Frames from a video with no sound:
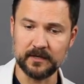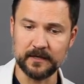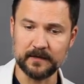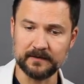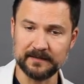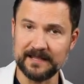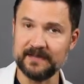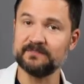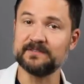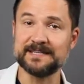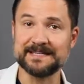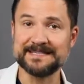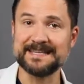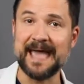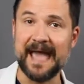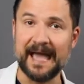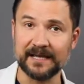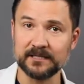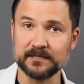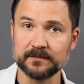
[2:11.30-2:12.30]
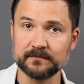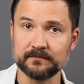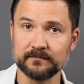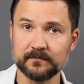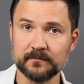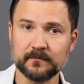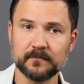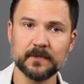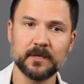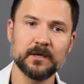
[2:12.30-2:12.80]
left intact.
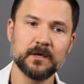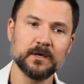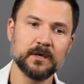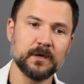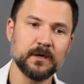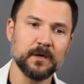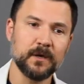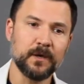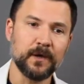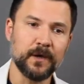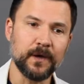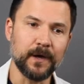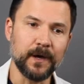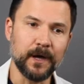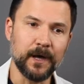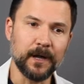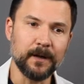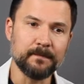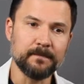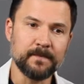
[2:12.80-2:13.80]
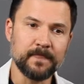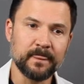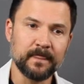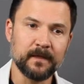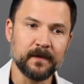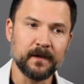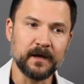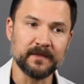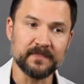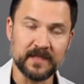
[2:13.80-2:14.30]

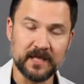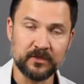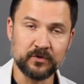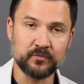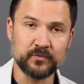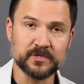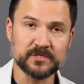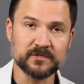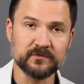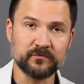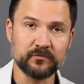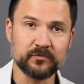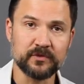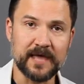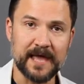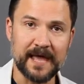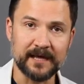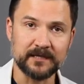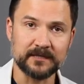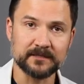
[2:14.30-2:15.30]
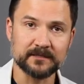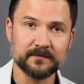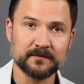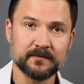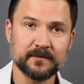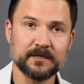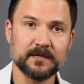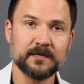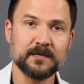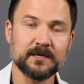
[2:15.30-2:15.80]
Another reason for that
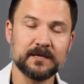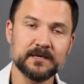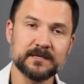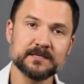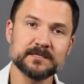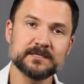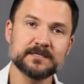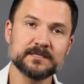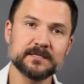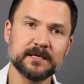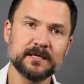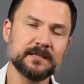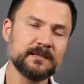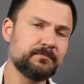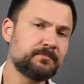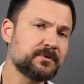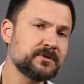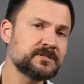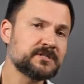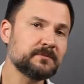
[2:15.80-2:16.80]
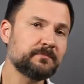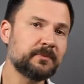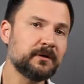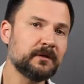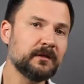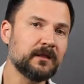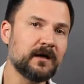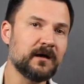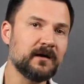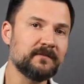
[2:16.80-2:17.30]
is the
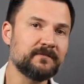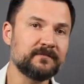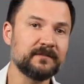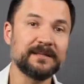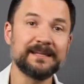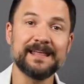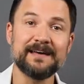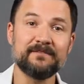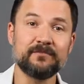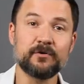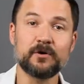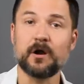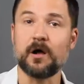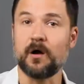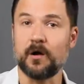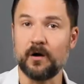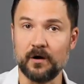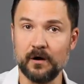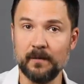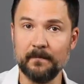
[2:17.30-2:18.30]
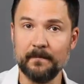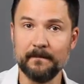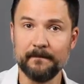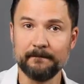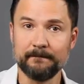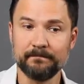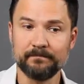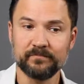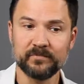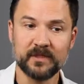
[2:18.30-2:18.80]
principle of lever arm.
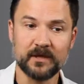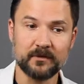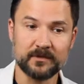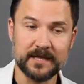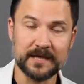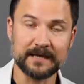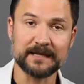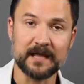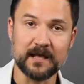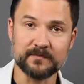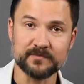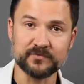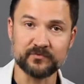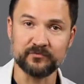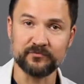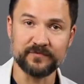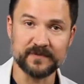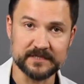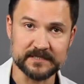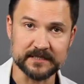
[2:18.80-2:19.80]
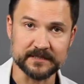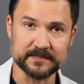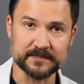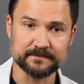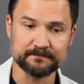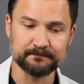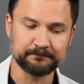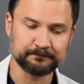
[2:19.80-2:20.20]
Now that comes from physics.